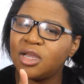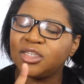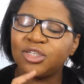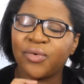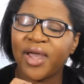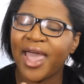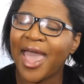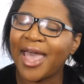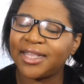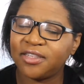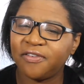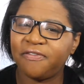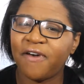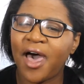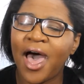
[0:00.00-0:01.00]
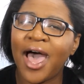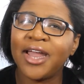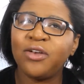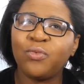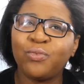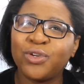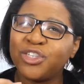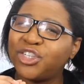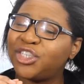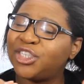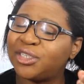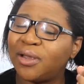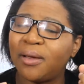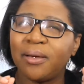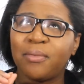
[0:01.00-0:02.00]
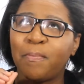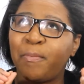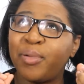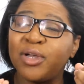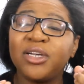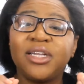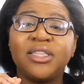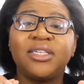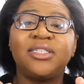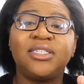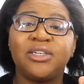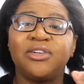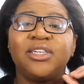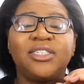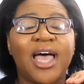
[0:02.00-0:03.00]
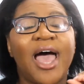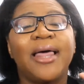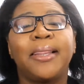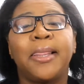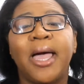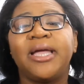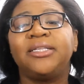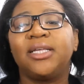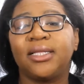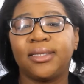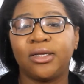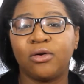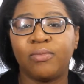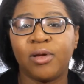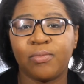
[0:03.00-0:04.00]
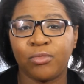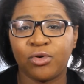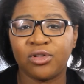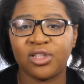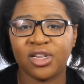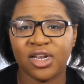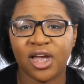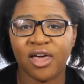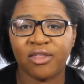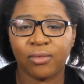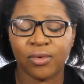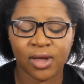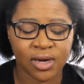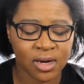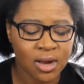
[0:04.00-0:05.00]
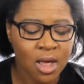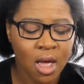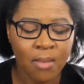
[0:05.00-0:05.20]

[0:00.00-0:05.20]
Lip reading: So I had to find which book in the series I liked a little bit more than the other one,